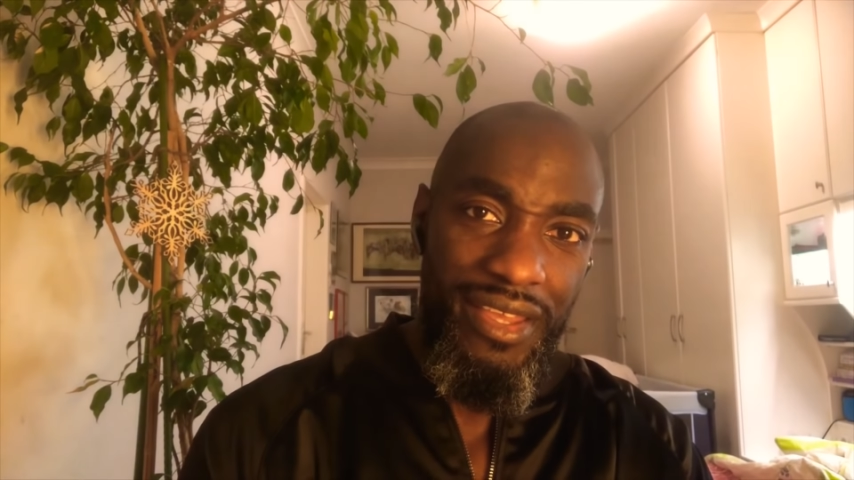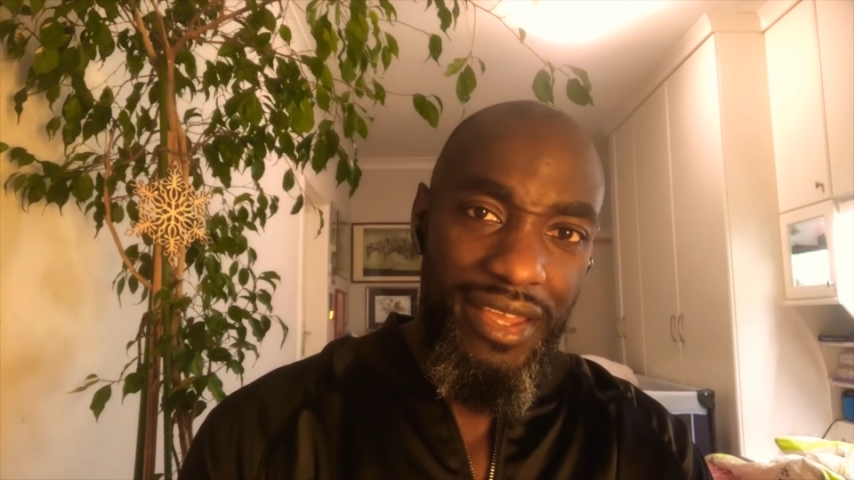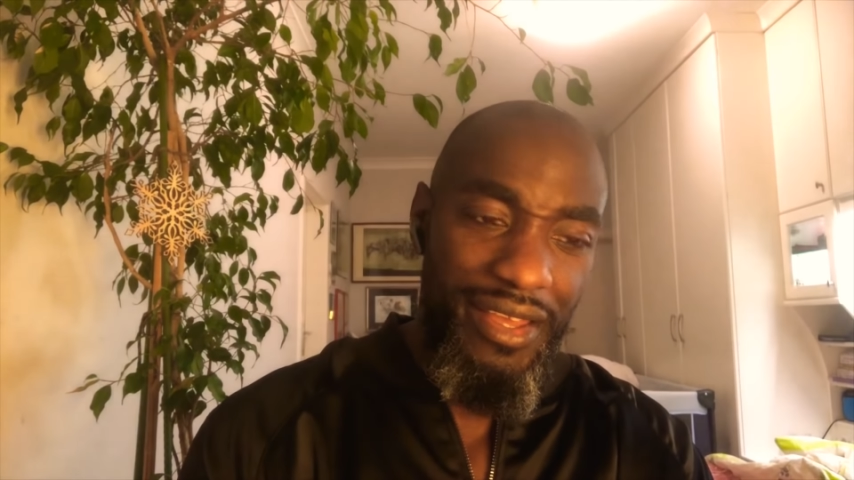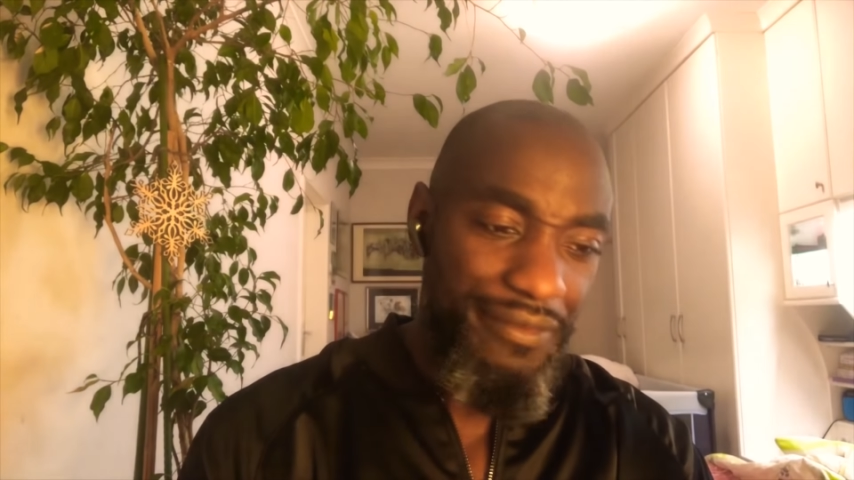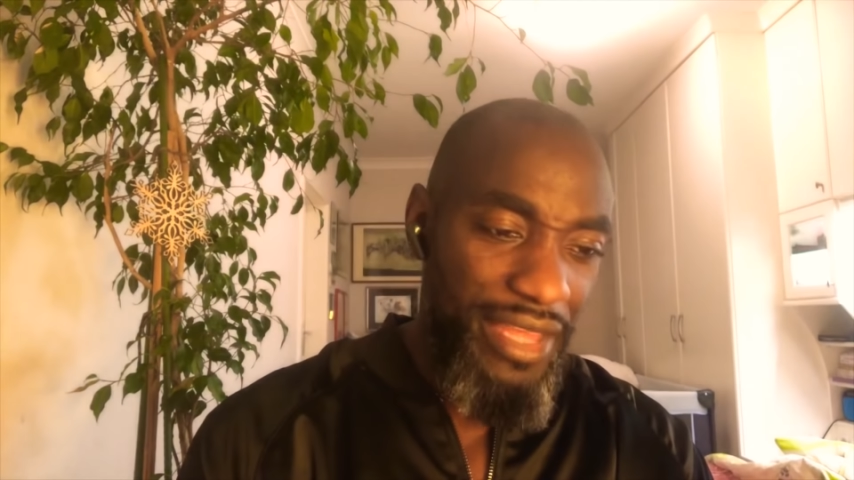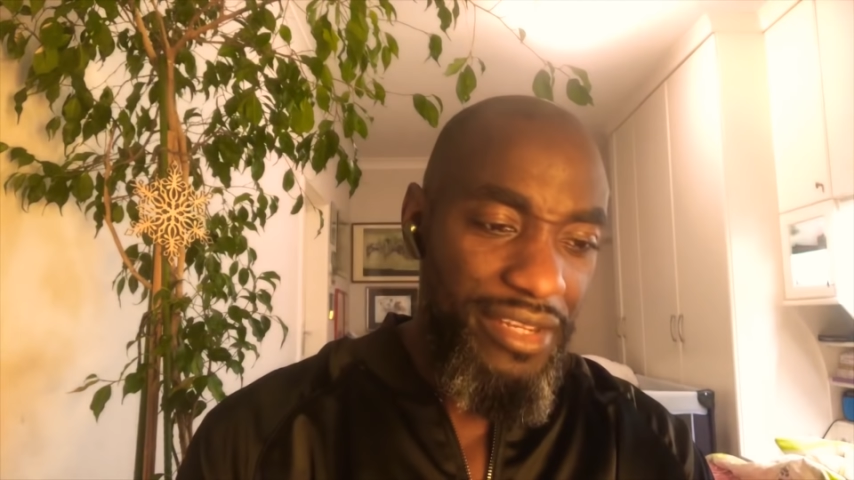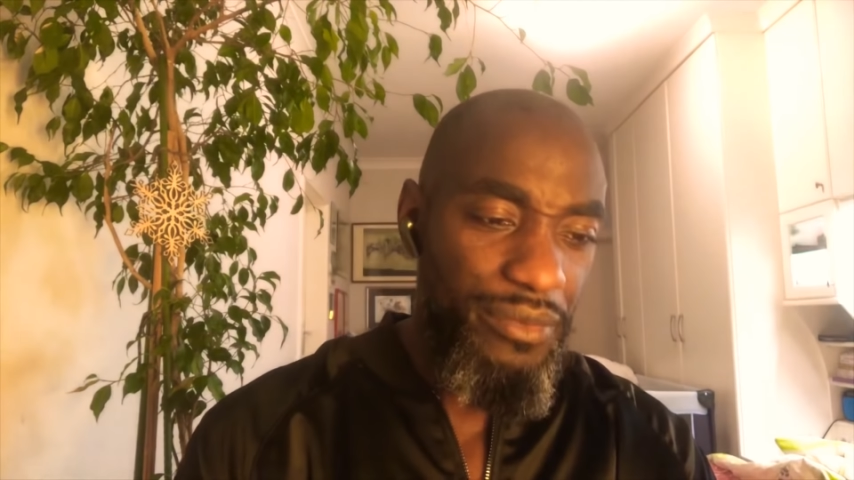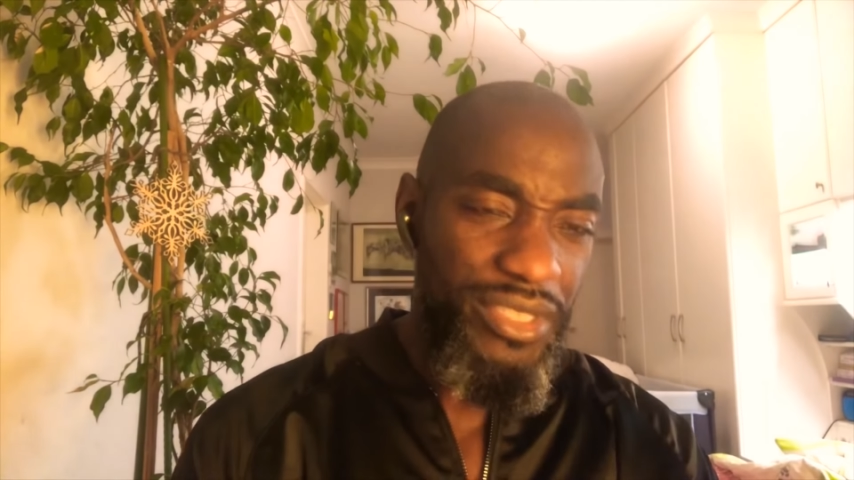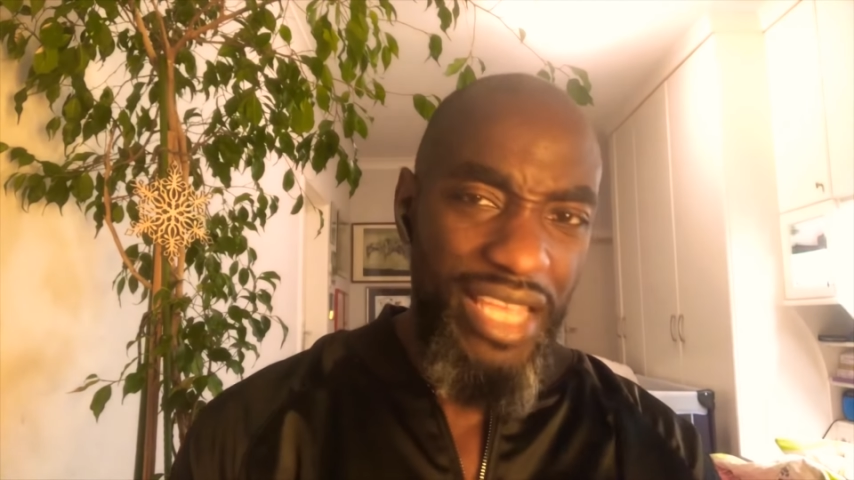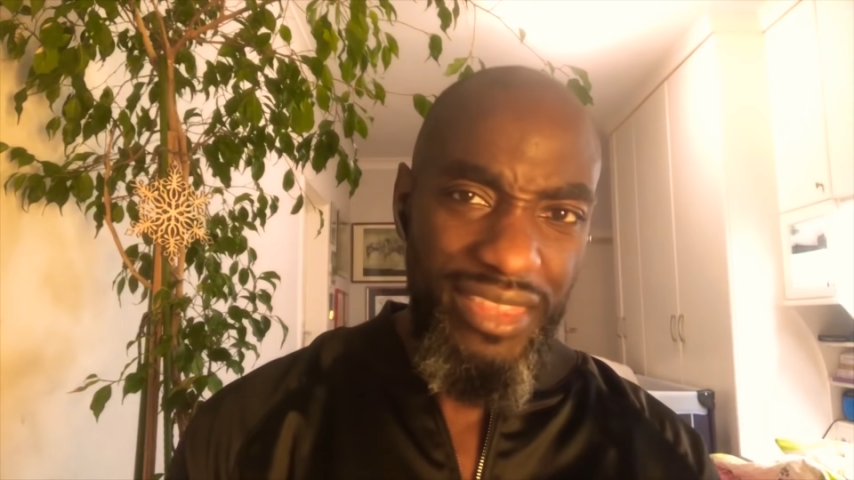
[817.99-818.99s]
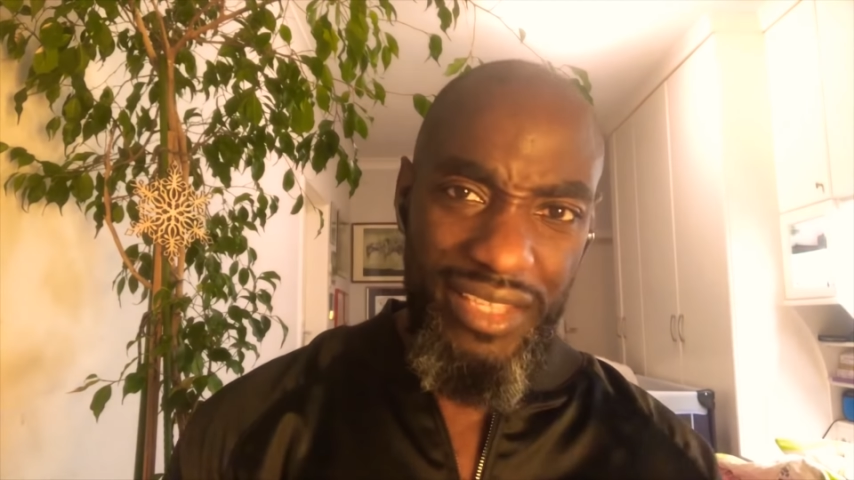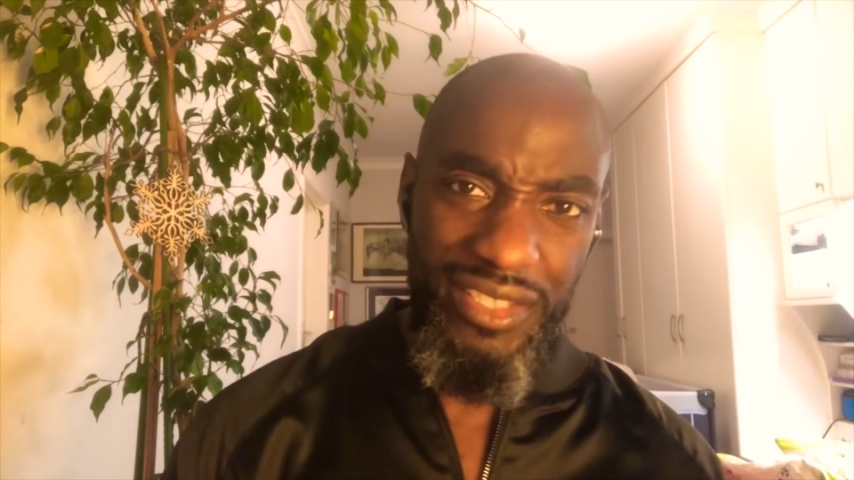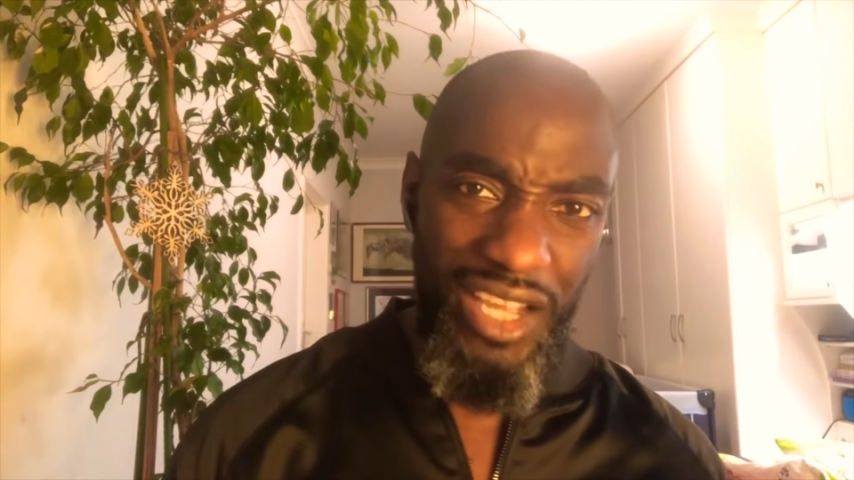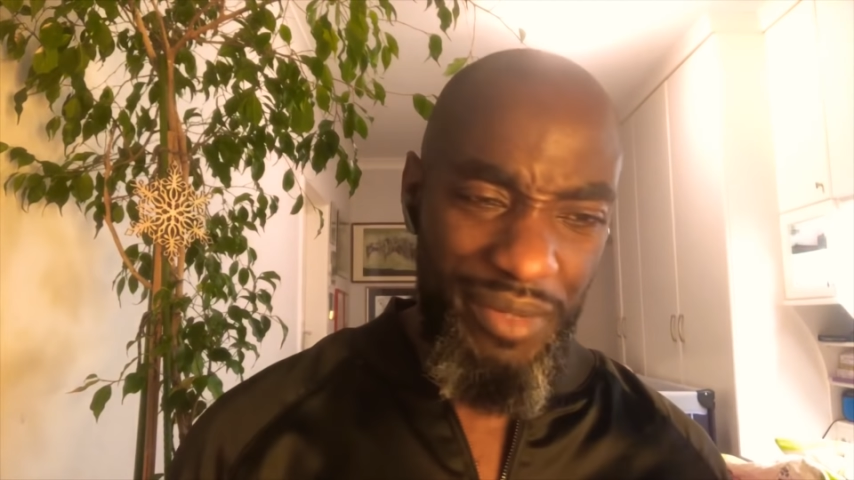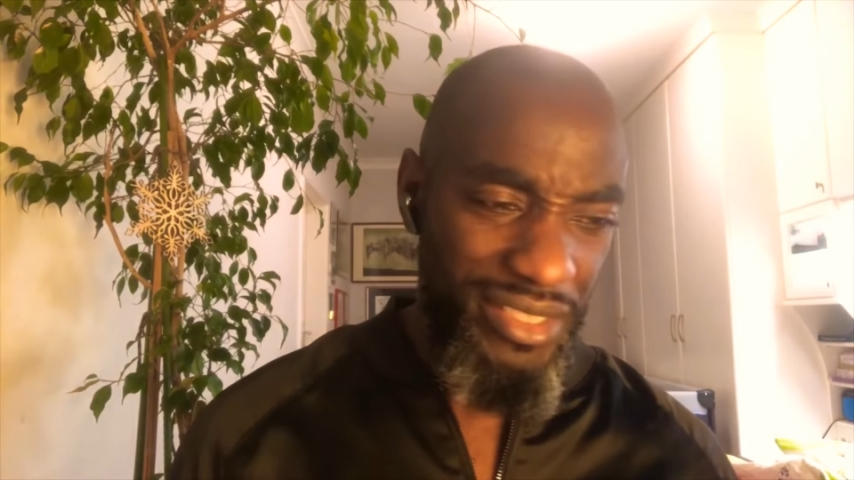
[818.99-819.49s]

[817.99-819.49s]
And it was at that time